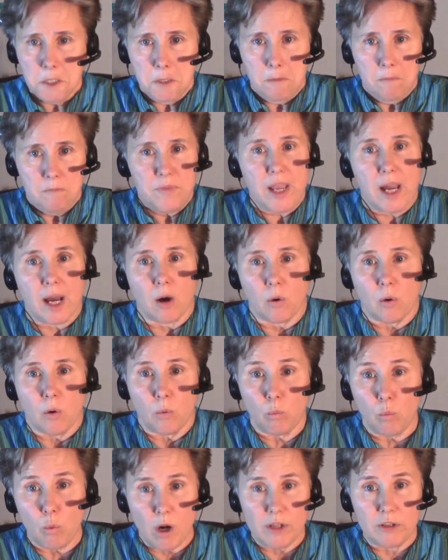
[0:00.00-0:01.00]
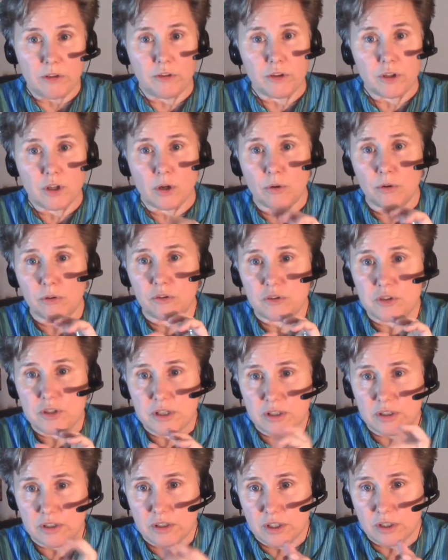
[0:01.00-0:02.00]
Now, once those
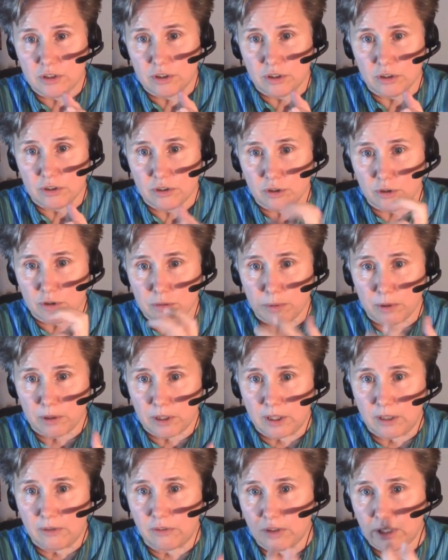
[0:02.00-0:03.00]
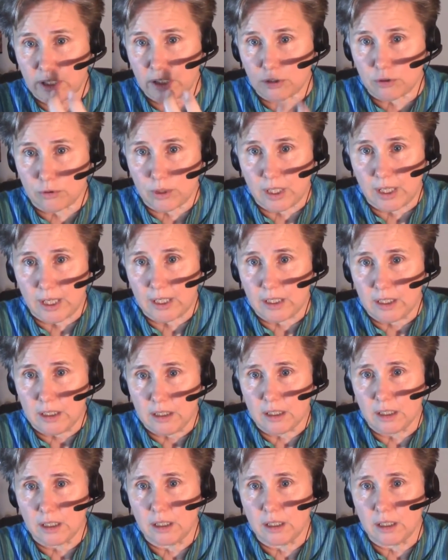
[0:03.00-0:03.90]
decisions, those beliefs get created,